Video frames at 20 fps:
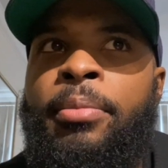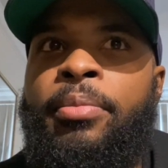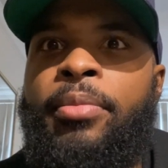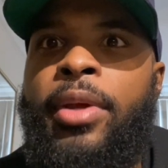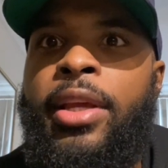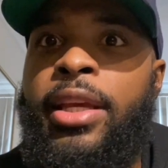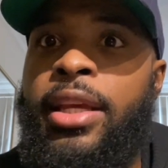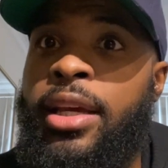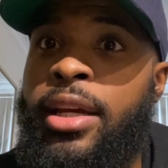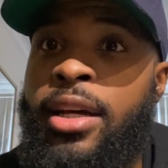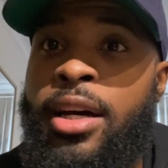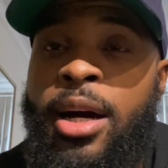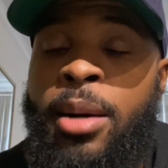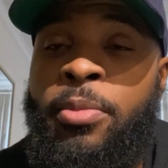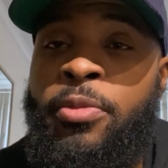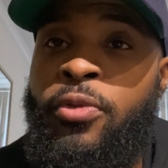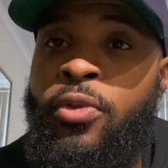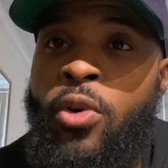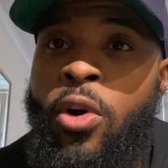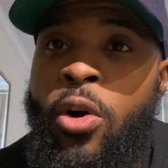He can come
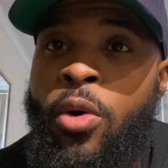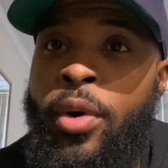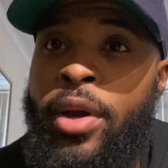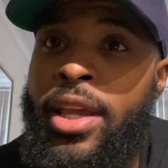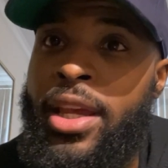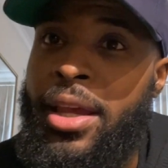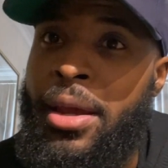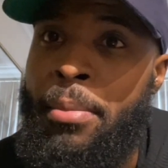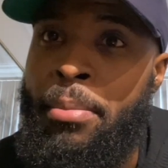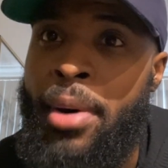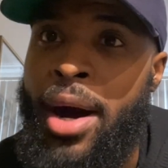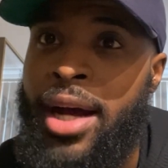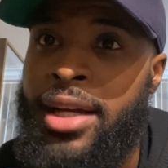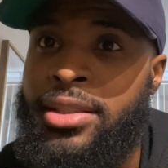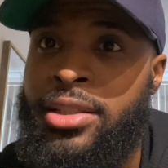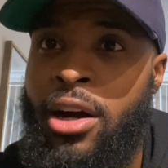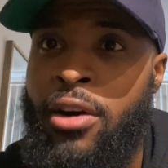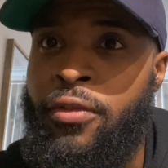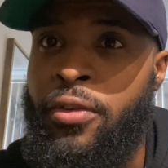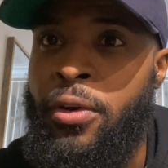forward. He can
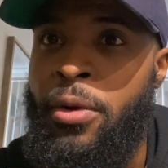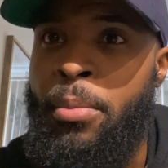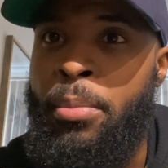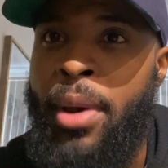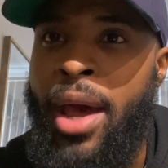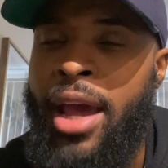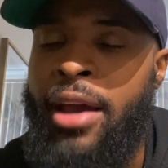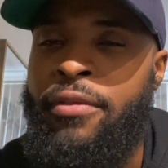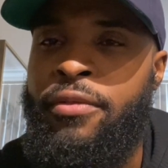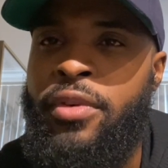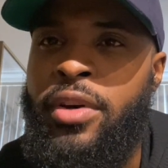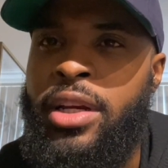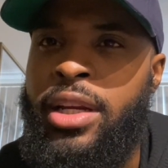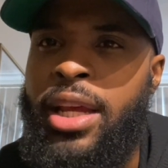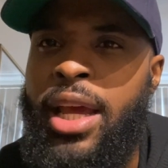box off of the back foot.